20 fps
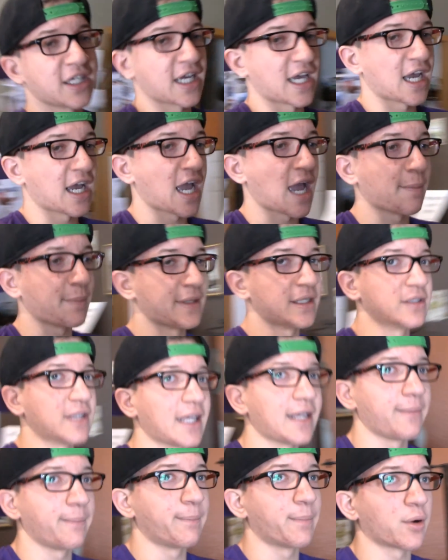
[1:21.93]
a happy
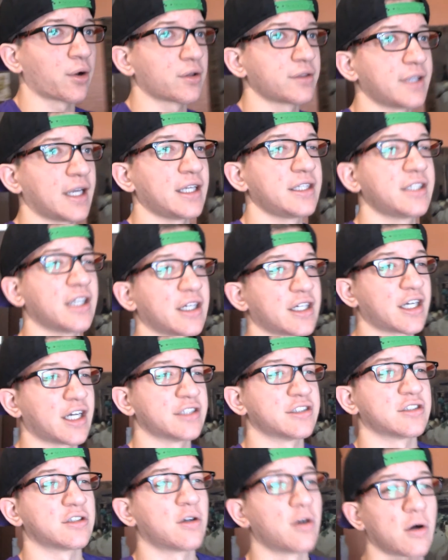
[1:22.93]
late birthday to
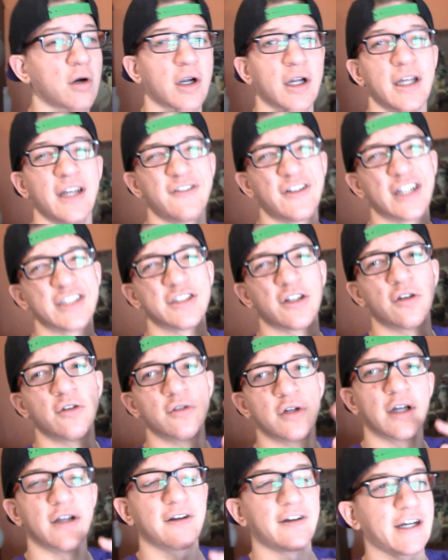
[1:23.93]
cousin Corey. You guys know
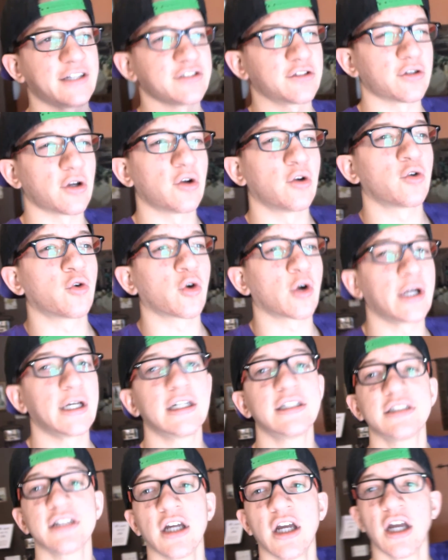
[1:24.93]
you guys know who Corey
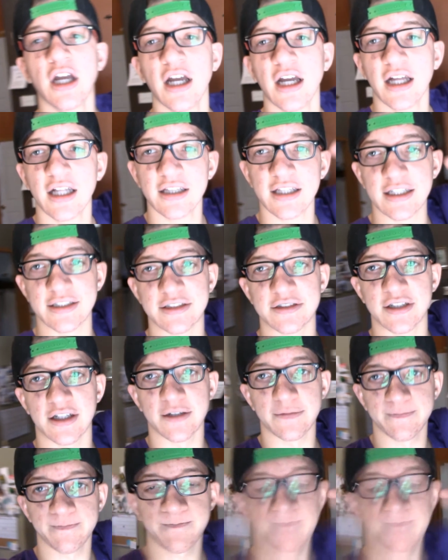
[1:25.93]
is. This is him